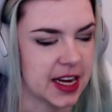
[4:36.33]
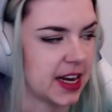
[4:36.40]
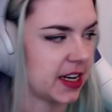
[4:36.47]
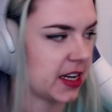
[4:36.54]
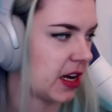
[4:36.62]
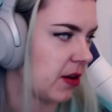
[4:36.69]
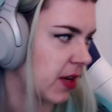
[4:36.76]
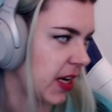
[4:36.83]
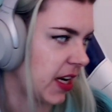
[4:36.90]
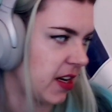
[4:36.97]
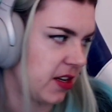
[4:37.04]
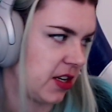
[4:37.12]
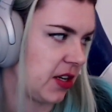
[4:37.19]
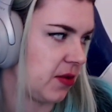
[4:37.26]
I now get
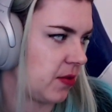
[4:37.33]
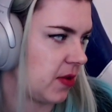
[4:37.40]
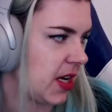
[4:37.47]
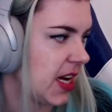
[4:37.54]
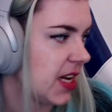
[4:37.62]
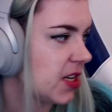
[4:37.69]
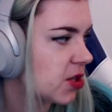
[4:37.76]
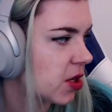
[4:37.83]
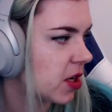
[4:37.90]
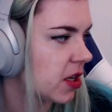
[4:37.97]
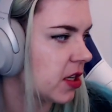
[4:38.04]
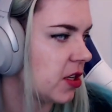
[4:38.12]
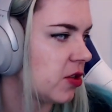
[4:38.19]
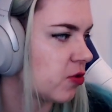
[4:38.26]
a new
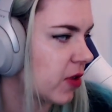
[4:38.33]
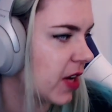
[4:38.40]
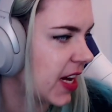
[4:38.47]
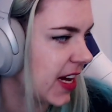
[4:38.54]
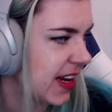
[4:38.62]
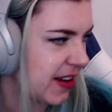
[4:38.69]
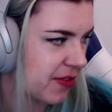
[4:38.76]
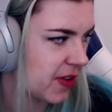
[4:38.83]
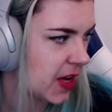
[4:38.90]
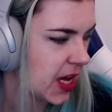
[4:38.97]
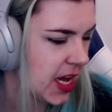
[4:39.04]
internal drive,